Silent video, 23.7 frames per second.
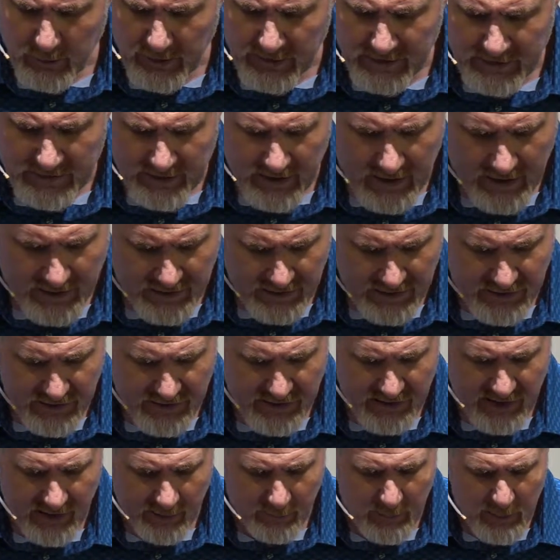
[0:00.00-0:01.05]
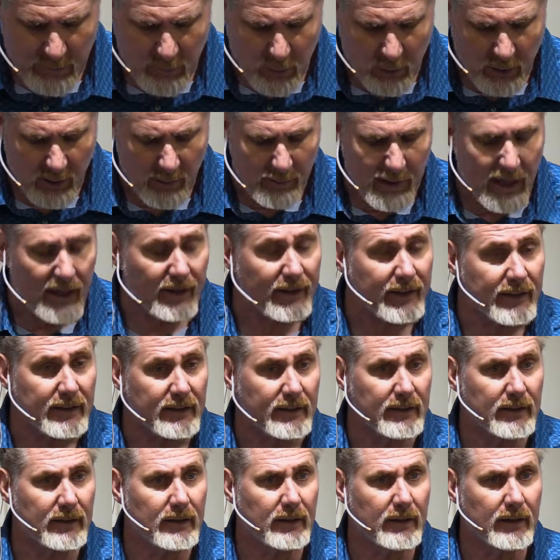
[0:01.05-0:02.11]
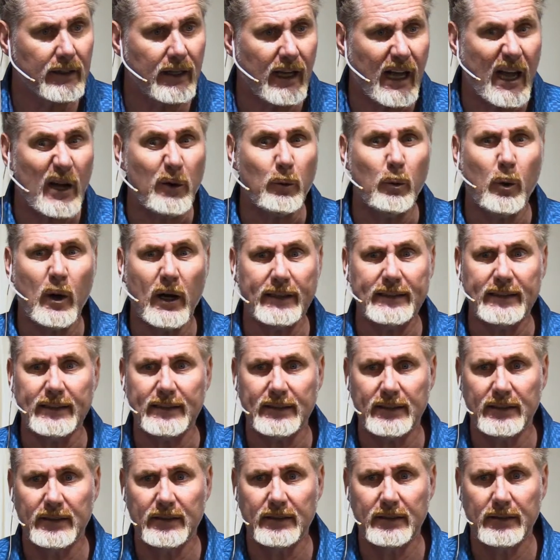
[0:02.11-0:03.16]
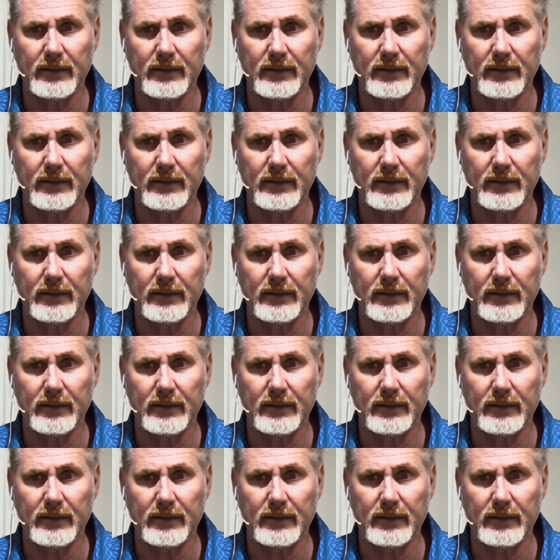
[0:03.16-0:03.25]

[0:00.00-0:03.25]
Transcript: what it does, tell me more about it. I want it.